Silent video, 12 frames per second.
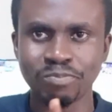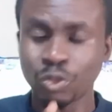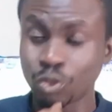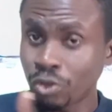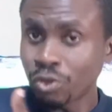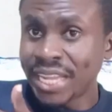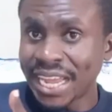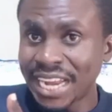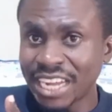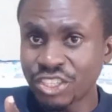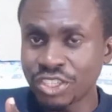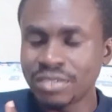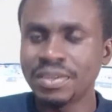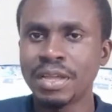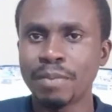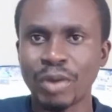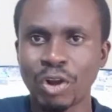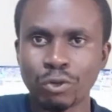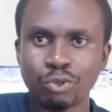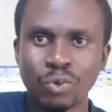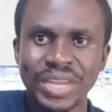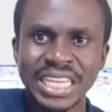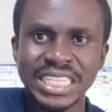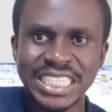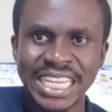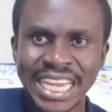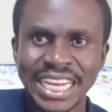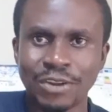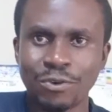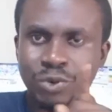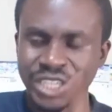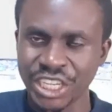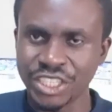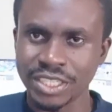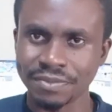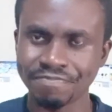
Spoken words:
Not only adduction, but also internal rotation.